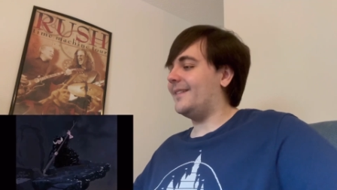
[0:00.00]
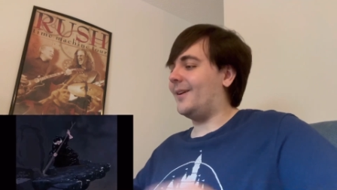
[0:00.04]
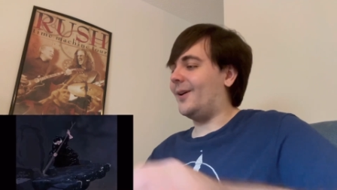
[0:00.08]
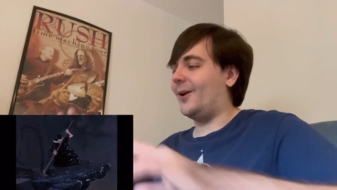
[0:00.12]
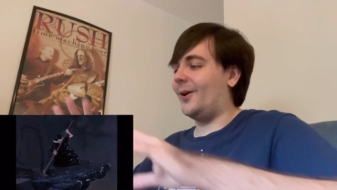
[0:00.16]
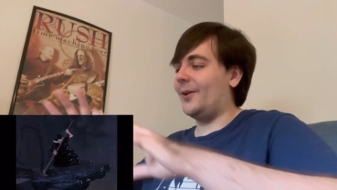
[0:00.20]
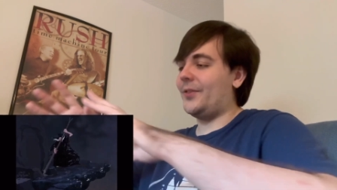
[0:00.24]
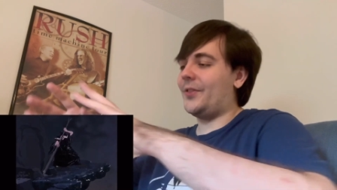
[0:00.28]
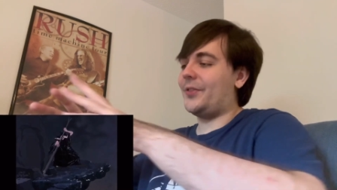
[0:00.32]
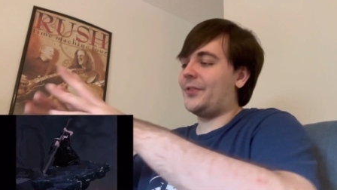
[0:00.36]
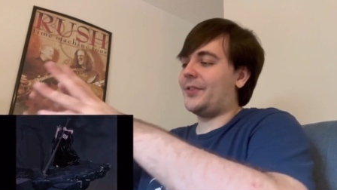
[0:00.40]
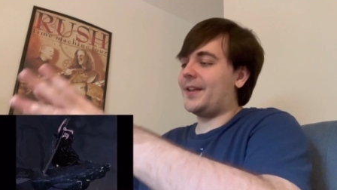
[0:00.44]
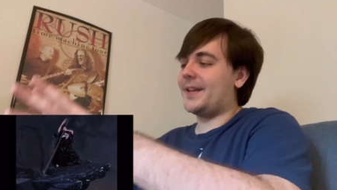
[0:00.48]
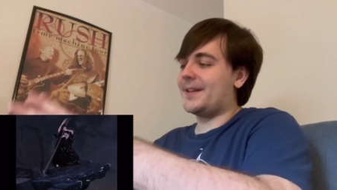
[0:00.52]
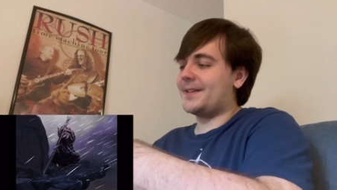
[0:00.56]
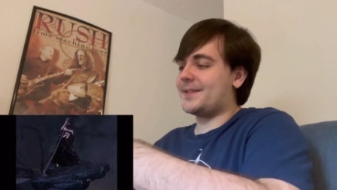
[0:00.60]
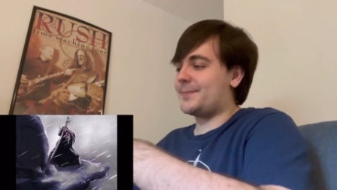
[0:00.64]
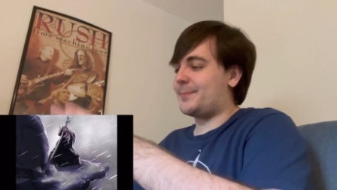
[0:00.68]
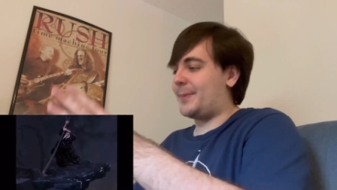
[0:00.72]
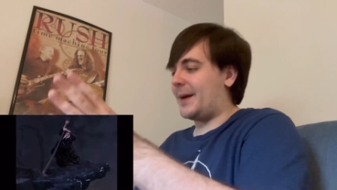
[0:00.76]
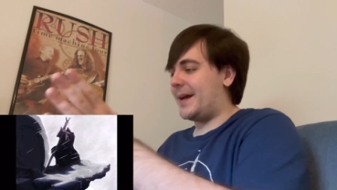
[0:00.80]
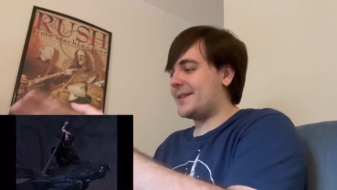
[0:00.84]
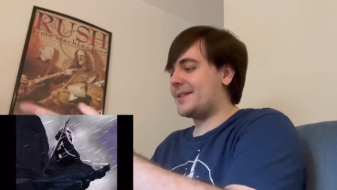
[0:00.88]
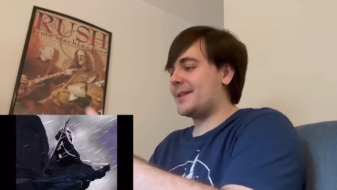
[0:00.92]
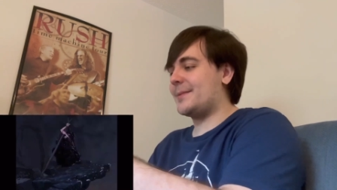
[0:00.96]
all the things
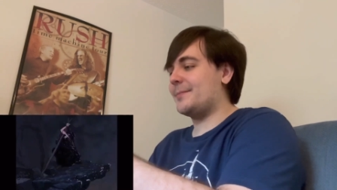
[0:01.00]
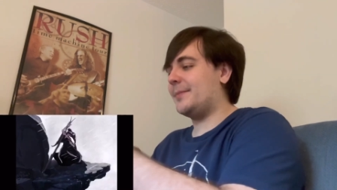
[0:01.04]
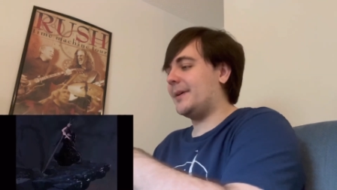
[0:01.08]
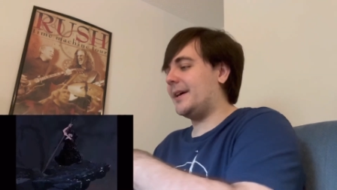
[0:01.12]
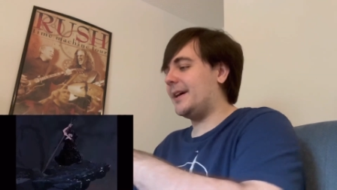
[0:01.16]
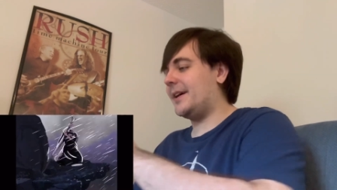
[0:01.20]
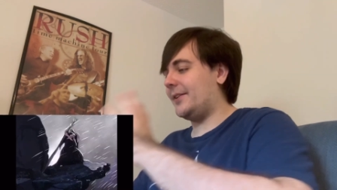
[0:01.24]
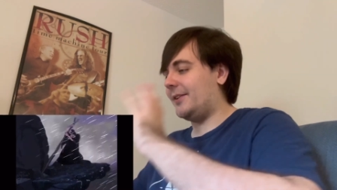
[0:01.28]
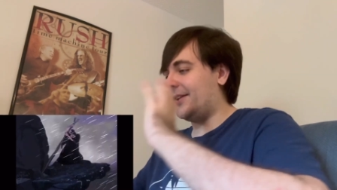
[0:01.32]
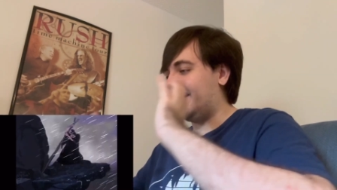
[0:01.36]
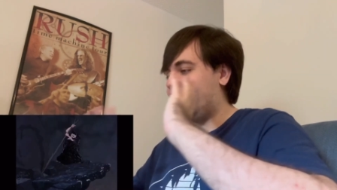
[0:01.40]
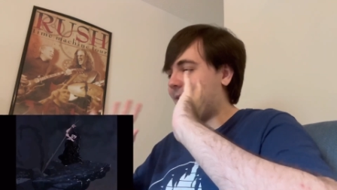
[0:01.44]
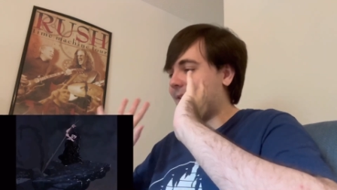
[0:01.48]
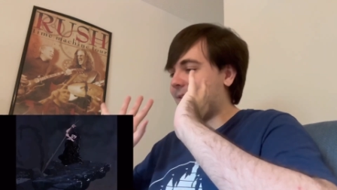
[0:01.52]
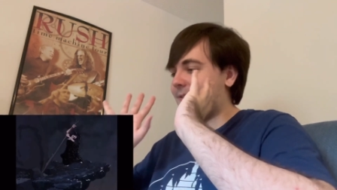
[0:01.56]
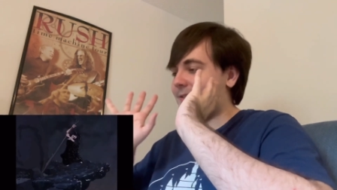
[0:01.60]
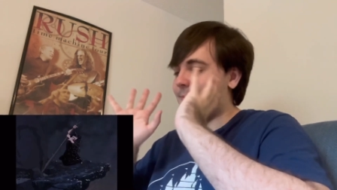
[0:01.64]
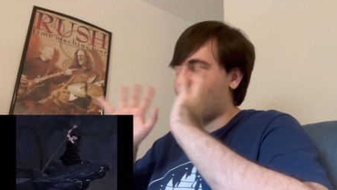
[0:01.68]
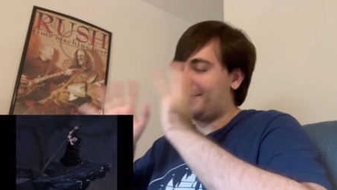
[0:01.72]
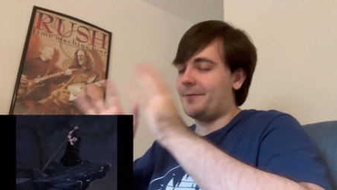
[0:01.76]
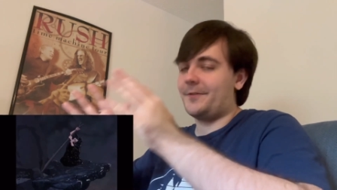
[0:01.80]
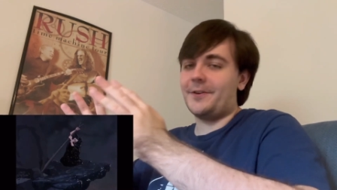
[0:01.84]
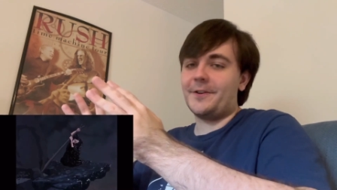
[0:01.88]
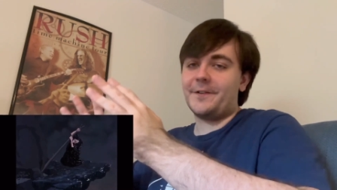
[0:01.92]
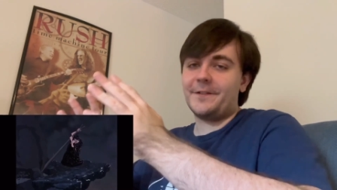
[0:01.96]
passing by, like
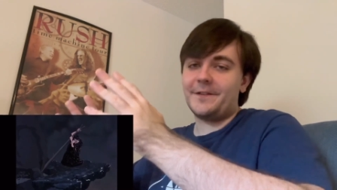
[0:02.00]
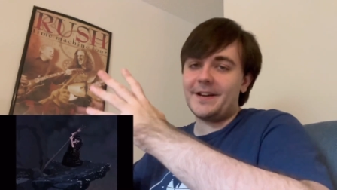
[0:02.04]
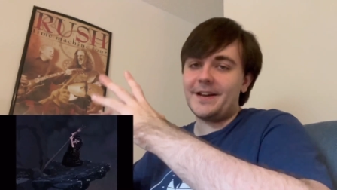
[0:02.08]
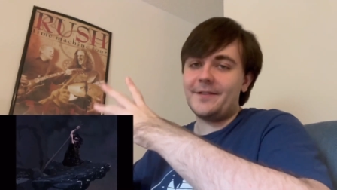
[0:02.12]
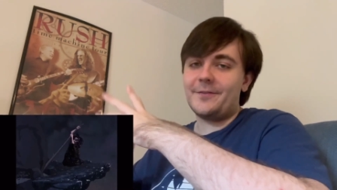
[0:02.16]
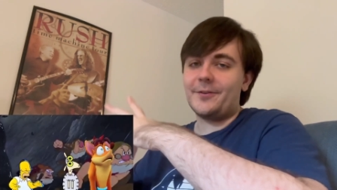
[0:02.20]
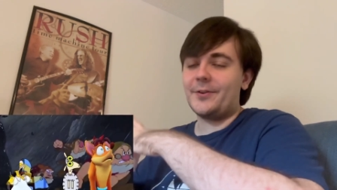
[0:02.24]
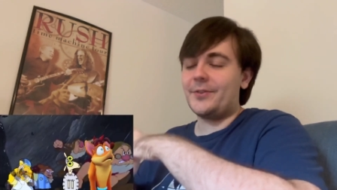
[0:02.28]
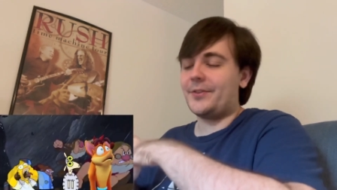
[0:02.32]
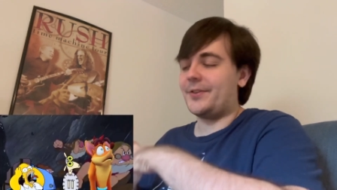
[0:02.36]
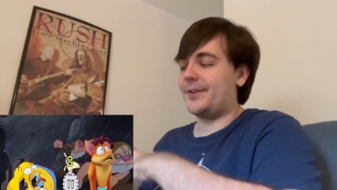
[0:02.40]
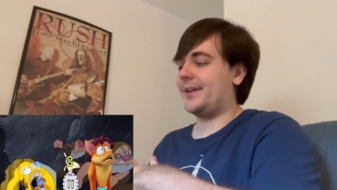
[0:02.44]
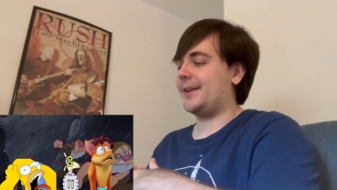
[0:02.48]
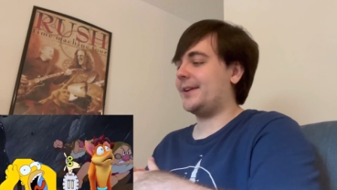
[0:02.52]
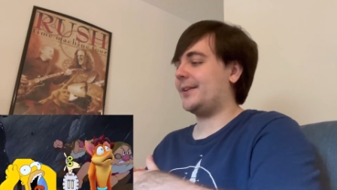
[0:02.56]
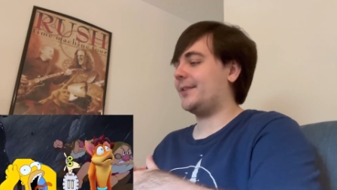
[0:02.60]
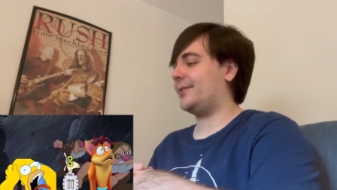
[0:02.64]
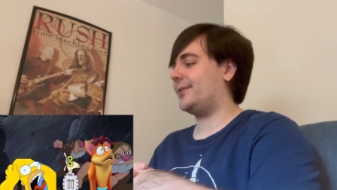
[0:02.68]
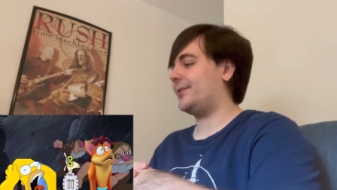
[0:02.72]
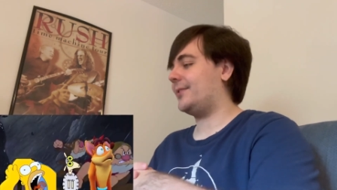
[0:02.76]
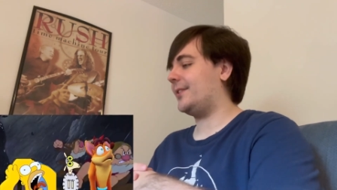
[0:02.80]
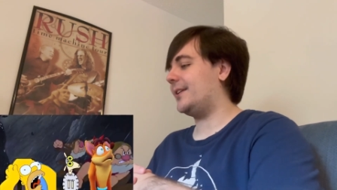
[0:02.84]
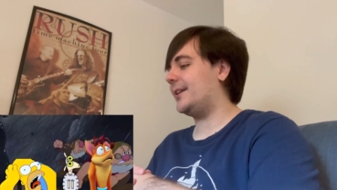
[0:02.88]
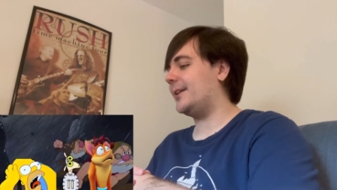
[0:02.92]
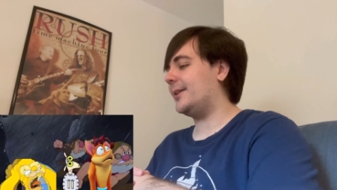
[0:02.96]
some of your favorite
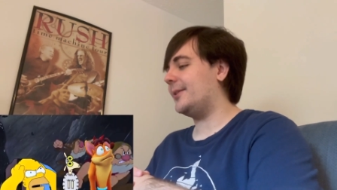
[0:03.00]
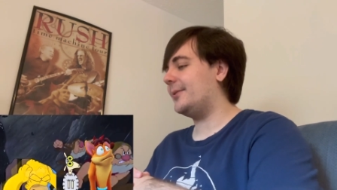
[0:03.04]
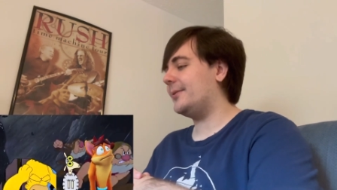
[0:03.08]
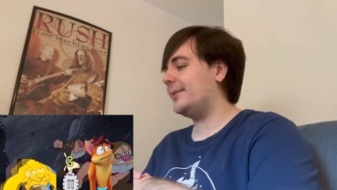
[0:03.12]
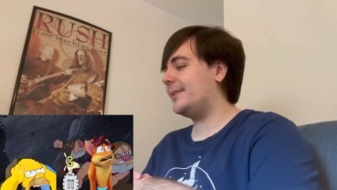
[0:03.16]
things, you know.